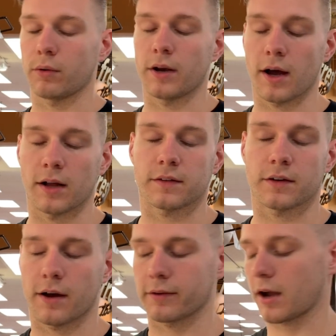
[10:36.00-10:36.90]
nuts
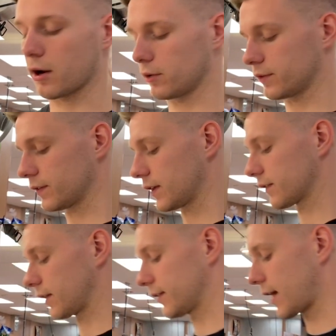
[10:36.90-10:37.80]
and avocados and
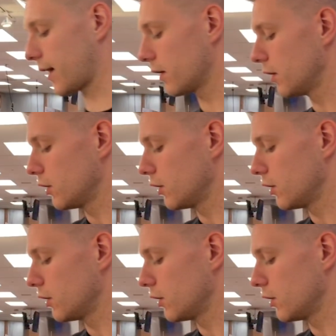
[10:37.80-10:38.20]
things like that.